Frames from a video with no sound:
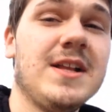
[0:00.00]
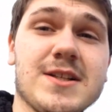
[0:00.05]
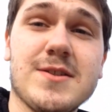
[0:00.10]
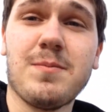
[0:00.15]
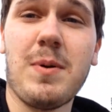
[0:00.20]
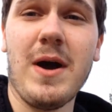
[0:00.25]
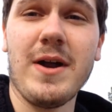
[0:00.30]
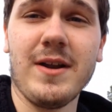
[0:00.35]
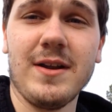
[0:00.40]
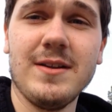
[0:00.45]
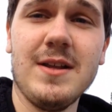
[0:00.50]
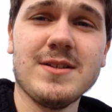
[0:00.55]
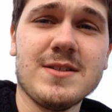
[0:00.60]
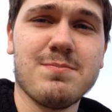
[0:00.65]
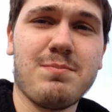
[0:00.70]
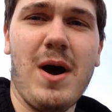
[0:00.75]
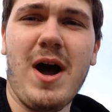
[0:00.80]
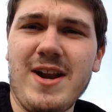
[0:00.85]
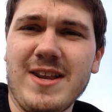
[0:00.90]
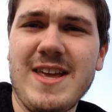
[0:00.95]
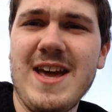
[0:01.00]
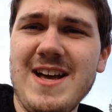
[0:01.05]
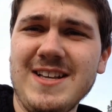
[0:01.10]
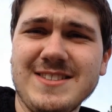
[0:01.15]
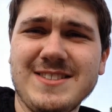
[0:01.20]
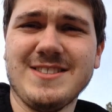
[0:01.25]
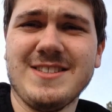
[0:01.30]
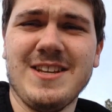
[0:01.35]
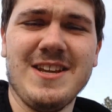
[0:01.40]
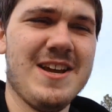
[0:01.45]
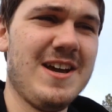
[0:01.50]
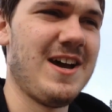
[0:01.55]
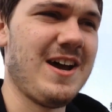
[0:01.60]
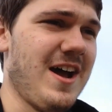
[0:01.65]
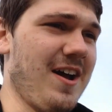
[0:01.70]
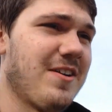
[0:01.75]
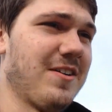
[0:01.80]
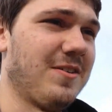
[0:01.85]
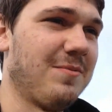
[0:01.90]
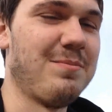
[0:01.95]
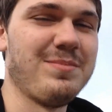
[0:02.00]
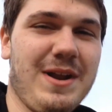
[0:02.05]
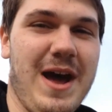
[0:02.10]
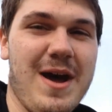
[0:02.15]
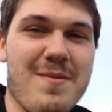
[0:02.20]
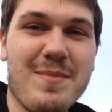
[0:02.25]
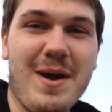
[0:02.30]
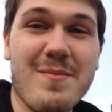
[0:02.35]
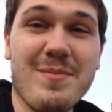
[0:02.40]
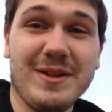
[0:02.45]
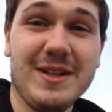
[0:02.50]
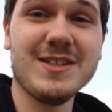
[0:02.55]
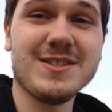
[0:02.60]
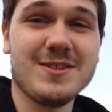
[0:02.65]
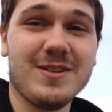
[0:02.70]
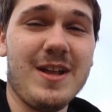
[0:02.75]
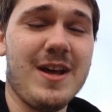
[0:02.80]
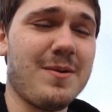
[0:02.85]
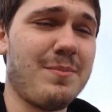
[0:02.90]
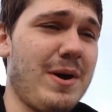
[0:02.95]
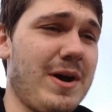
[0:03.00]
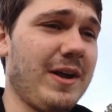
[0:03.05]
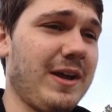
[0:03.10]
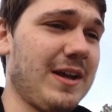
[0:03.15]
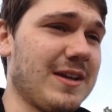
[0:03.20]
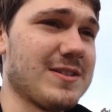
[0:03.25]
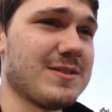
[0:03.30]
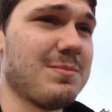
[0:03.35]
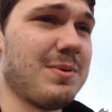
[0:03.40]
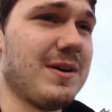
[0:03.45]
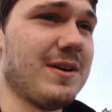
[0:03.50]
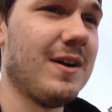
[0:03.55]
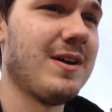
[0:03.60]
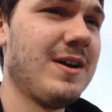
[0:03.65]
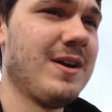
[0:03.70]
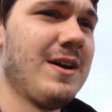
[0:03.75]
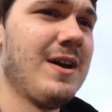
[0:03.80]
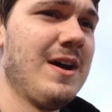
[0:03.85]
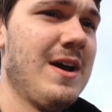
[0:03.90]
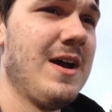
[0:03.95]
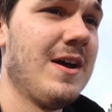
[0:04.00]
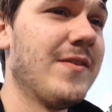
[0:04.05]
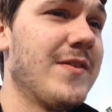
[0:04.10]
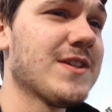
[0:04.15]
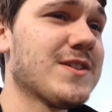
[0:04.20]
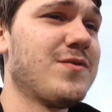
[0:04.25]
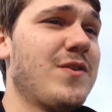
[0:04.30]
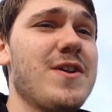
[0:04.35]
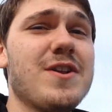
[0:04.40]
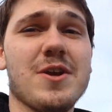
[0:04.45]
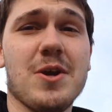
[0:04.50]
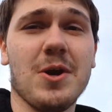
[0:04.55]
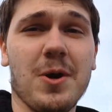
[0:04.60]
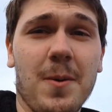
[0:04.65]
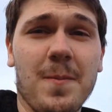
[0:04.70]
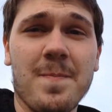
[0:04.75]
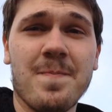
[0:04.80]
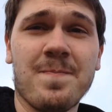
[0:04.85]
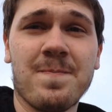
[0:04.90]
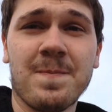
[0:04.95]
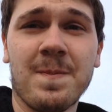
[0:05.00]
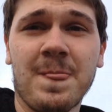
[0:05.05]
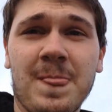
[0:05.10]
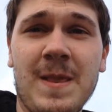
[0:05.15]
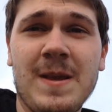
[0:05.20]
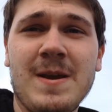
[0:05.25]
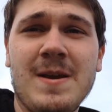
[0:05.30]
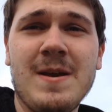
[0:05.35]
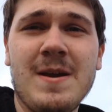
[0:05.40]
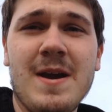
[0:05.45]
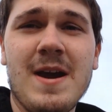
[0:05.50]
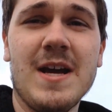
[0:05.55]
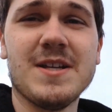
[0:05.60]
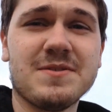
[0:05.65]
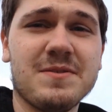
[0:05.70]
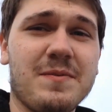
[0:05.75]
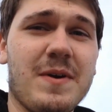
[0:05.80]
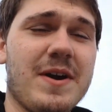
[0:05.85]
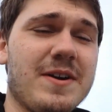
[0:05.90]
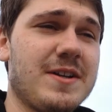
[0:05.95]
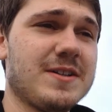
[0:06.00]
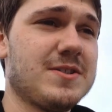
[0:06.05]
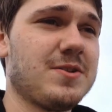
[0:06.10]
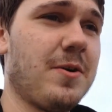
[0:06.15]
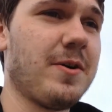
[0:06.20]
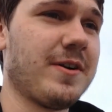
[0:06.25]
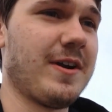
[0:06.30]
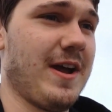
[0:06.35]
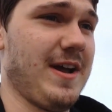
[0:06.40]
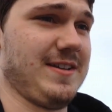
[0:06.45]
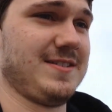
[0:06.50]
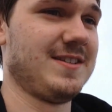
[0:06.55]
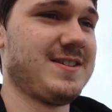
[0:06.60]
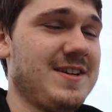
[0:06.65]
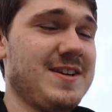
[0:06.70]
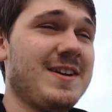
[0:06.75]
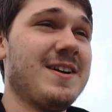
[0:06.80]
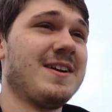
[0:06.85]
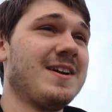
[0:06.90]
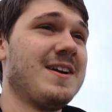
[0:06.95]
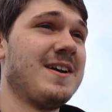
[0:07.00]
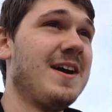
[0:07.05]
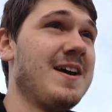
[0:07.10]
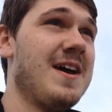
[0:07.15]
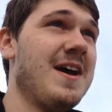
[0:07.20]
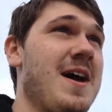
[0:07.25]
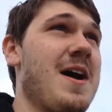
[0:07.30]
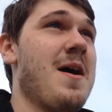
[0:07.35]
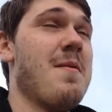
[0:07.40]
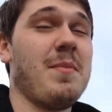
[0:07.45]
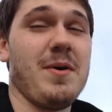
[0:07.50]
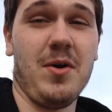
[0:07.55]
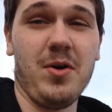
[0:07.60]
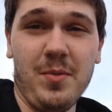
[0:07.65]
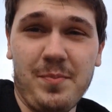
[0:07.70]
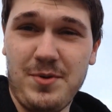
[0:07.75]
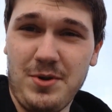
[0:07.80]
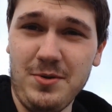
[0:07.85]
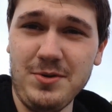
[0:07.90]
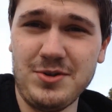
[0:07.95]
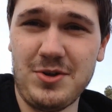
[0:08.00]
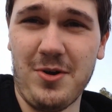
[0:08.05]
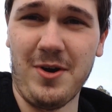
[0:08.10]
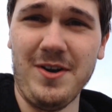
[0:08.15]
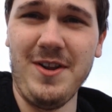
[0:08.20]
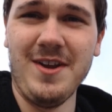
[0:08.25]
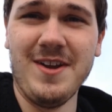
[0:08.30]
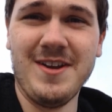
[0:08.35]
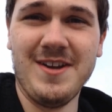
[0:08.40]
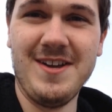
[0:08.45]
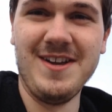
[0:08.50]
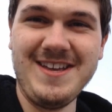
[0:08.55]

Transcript: This podcast? I don't know. I've been listening to a lot of podcasts, but this video has been very disorganized. But I hope you enjoyed.